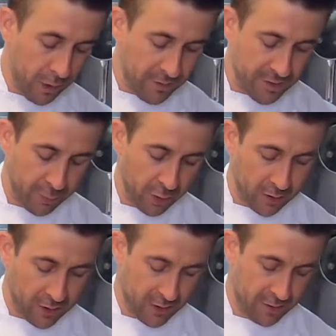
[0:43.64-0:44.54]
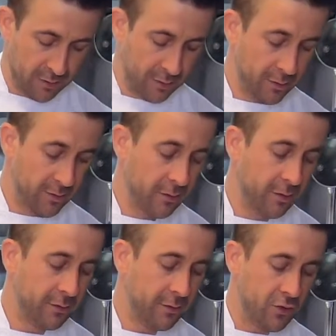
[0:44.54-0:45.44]
going to put
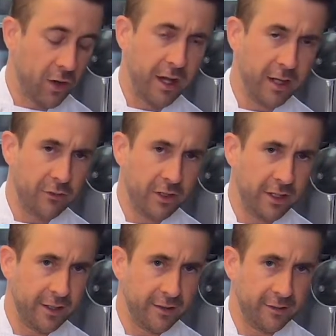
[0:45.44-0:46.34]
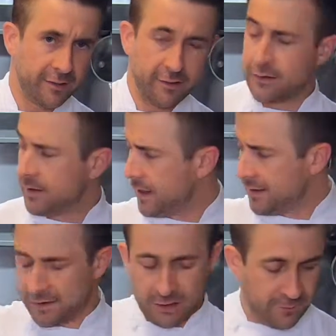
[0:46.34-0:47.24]
the dry ingredients
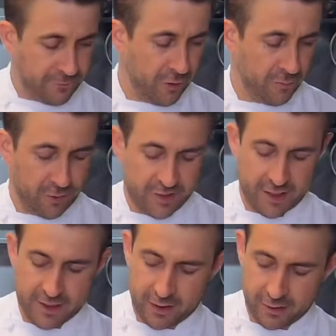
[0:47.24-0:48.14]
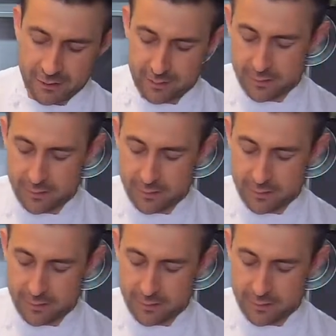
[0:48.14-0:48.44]
into the food processor.